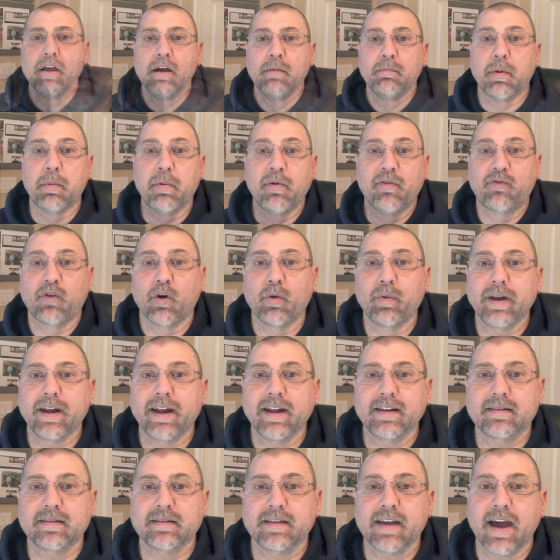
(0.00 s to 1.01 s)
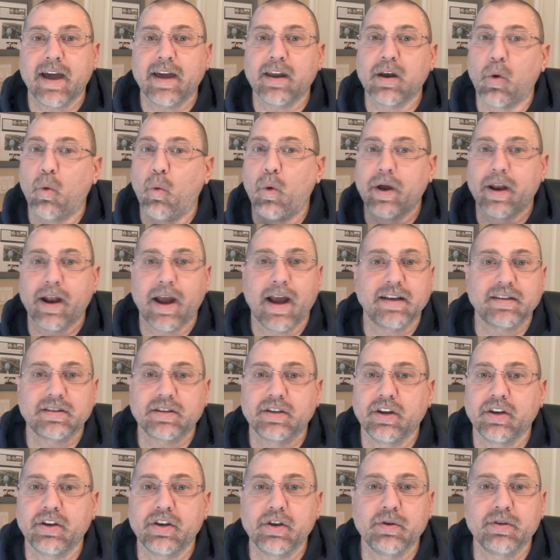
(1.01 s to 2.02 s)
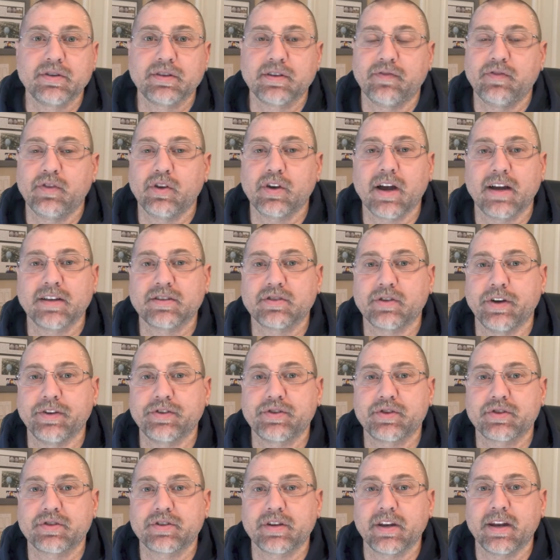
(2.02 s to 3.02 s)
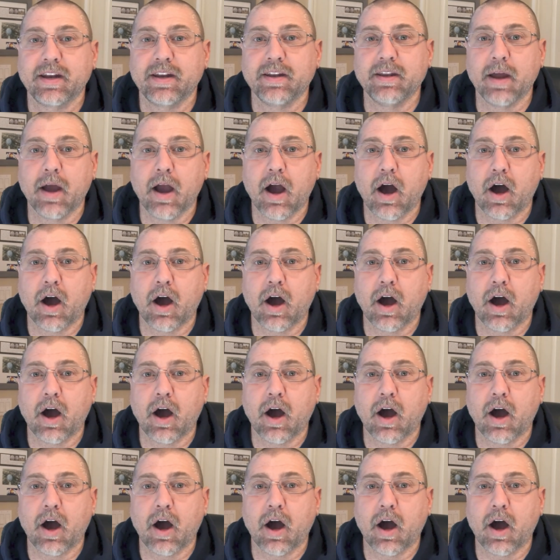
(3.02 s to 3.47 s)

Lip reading: But before we get to that, what I ask you to do is if you guys are interested in